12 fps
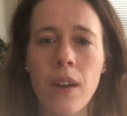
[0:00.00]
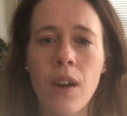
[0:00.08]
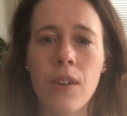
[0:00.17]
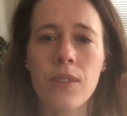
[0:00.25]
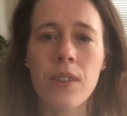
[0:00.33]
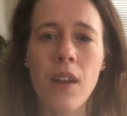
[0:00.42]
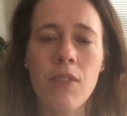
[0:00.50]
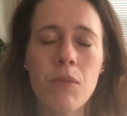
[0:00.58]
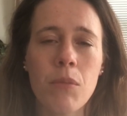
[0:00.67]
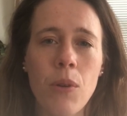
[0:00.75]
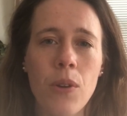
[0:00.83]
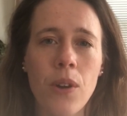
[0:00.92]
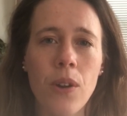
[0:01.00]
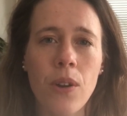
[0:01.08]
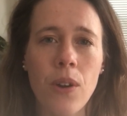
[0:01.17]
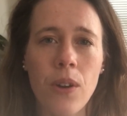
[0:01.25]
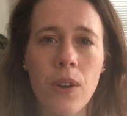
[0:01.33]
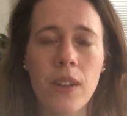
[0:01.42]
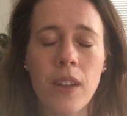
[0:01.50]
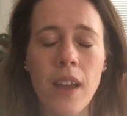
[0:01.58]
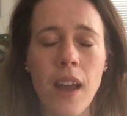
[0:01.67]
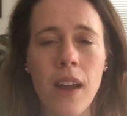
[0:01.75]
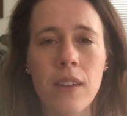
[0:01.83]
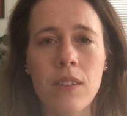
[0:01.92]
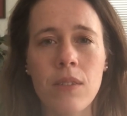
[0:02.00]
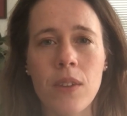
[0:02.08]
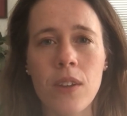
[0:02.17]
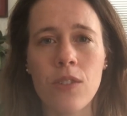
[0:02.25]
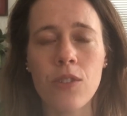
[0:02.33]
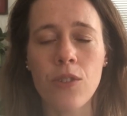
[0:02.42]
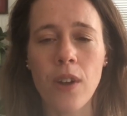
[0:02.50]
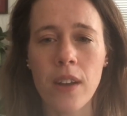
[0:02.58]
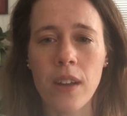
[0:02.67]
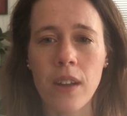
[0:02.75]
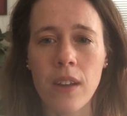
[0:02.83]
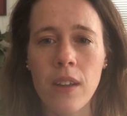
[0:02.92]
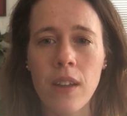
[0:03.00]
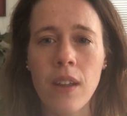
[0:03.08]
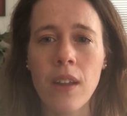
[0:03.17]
Our staff and board are currently active in training